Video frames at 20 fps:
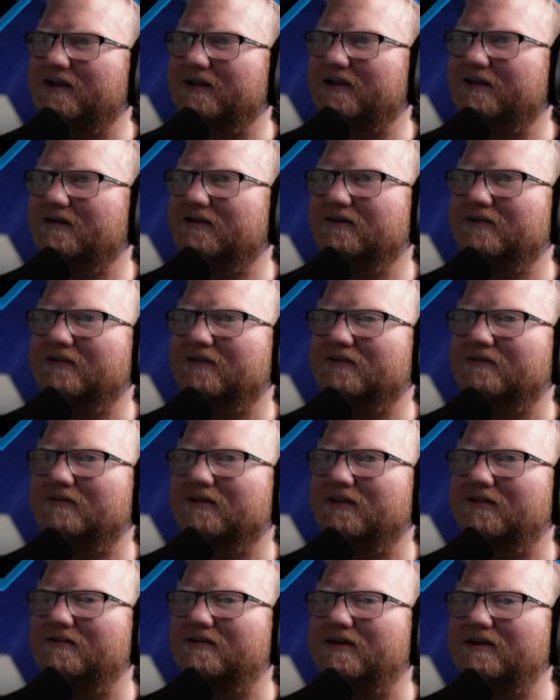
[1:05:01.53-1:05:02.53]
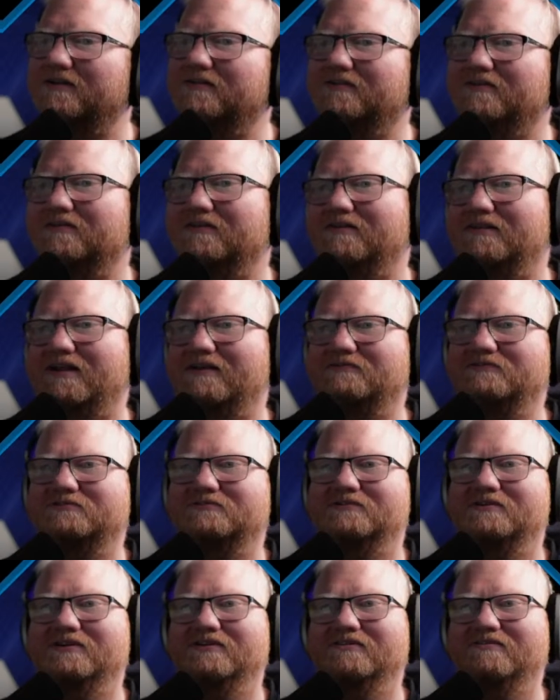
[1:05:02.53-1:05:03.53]
like, it's not as good as F
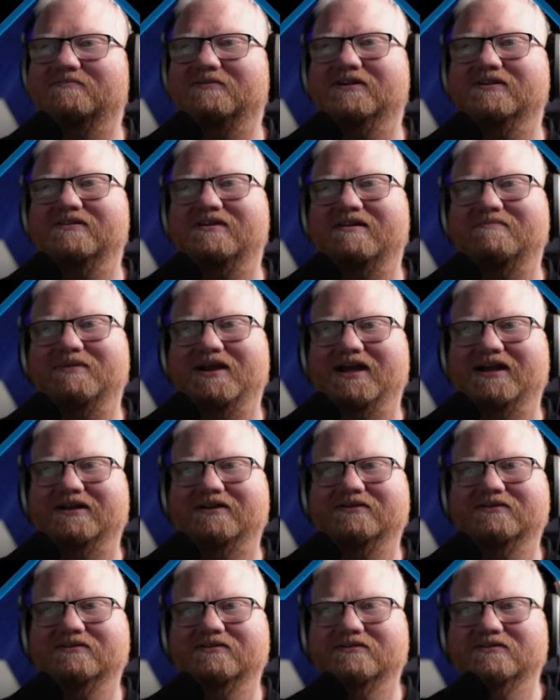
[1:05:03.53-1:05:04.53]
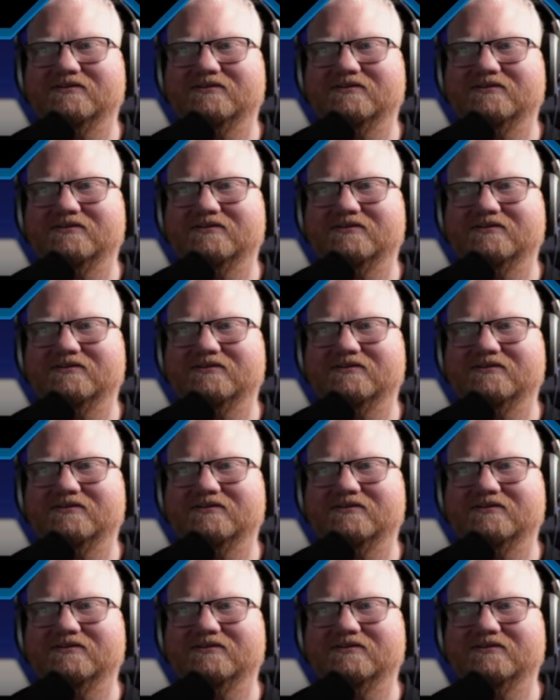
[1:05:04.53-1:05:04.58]
strings, but it's not bad.